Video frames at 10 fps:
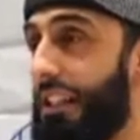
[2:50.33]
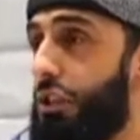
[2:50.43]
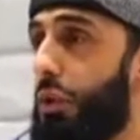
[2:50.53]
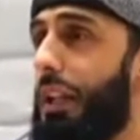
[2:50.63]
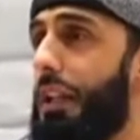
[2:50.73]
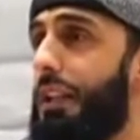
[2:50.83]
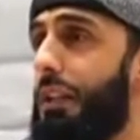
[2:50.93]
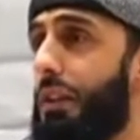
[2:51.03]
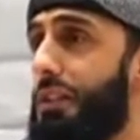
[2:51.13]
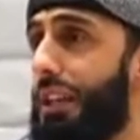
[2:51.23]
So he didn't
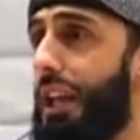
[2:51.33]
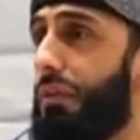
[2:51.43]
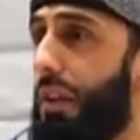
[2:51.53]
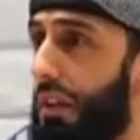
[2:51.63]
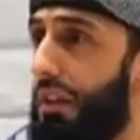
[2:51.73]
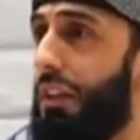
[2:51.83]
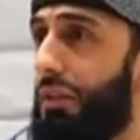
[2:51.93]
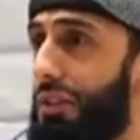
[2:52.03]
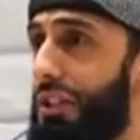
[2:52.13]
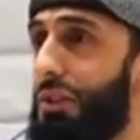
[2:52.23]
investigate further. They
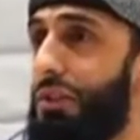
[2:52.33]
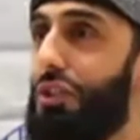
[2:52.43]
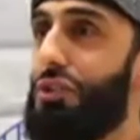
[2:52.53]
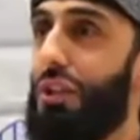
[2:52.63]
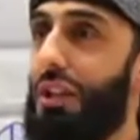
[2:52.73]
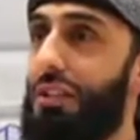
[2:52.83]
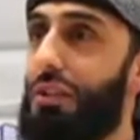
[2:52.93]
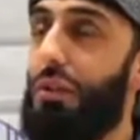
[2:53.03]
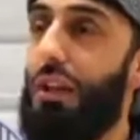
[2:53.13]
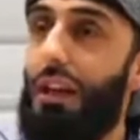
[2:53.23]
continued their journey
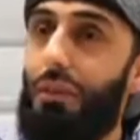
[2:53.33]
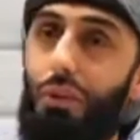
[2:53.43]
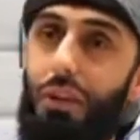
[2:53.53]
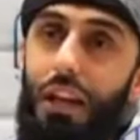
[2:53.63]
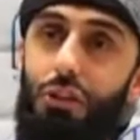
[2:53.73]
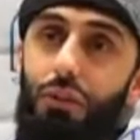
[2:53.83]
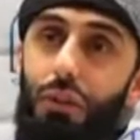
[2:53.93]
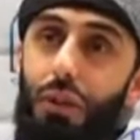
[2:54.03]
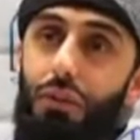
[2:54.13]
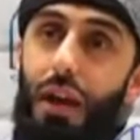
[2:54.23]
until they came to the edge of a
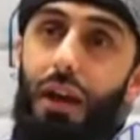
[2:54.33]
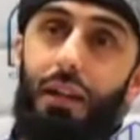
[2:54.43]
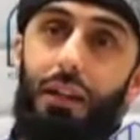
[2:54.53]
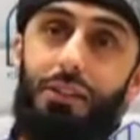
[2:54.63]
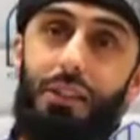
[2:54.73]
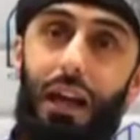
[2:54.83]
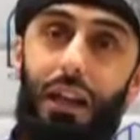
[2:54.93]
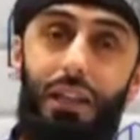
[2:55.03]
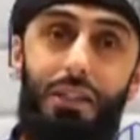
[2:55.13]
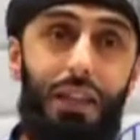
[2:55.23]
river, and Isa
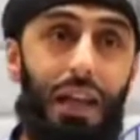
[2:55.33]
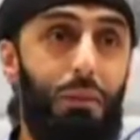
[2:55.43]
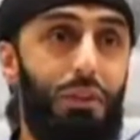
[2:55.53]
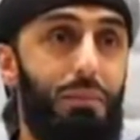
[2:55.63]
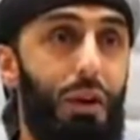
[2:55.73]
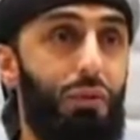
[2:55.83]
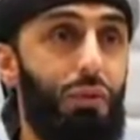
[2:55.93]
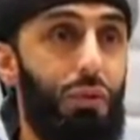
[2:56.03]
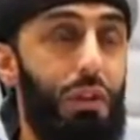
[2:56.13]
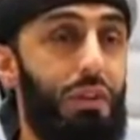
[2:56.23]
alayhi salam was about to
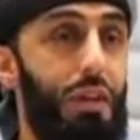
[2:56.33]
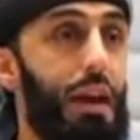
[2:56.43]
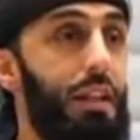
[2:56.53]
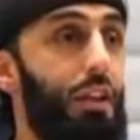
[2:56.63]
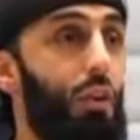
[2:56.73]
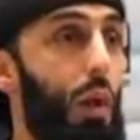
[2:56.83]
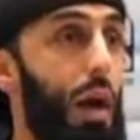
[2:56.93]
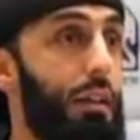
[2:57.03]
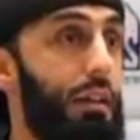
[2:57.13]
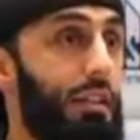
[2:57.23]
cross. The man
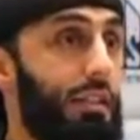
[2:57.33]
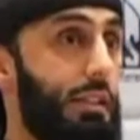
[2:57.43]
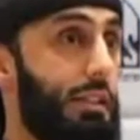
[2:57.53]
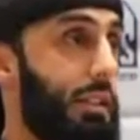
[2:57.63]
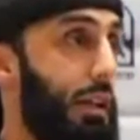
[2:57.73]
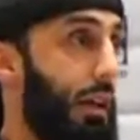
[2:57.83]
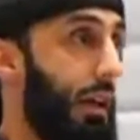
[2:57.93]
inquired, this is